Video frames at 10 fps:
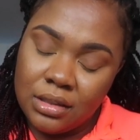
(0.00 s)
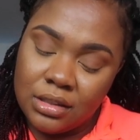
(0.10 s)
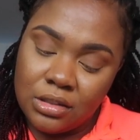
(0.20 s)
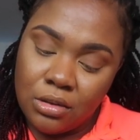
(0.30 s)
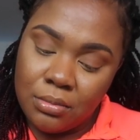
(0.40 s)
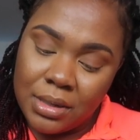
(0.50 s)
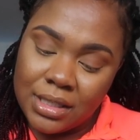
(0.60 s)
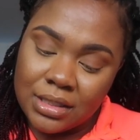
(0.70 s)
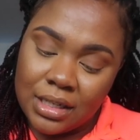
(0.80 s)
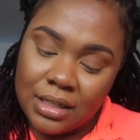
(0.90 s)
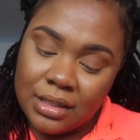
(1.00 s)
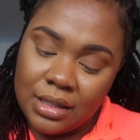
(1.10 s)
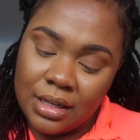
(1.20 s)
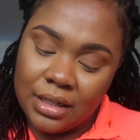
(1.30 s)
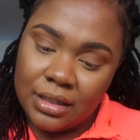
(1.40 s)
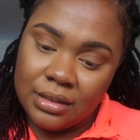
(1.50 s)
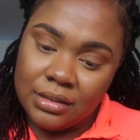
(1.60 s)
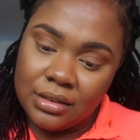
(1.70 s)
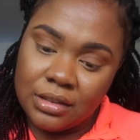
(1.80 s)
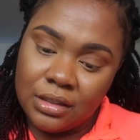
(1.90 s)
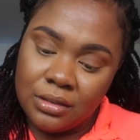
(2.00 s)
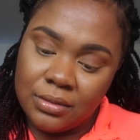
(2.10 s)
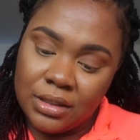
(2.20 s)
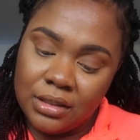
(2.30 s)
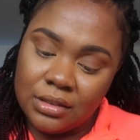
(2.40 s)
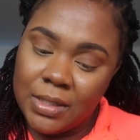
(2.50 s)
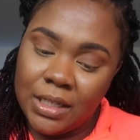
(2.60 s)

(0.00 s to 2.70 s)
This whole box got nine servings.